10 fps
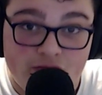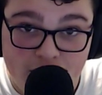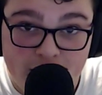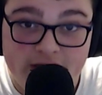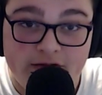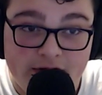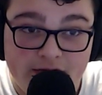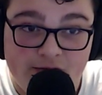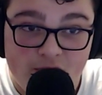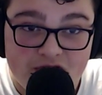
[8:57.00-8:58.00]
really, really
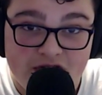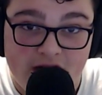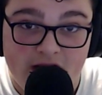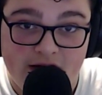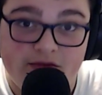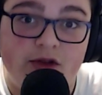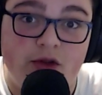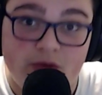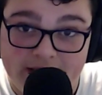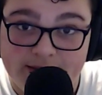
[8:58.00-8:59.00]
fortunate enough,
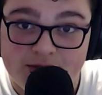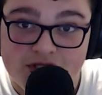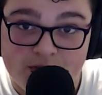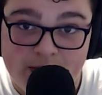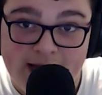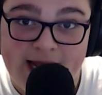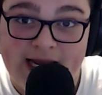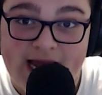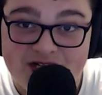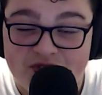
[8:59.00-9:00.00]
you get to pursue it and
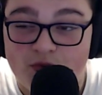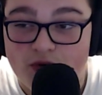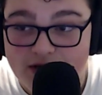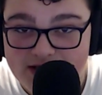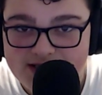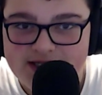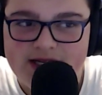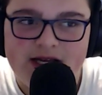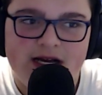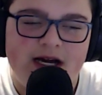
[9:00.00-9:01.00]
it actually works.
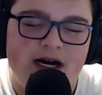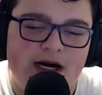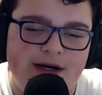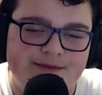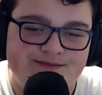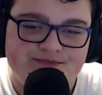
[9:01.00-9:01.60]
Um,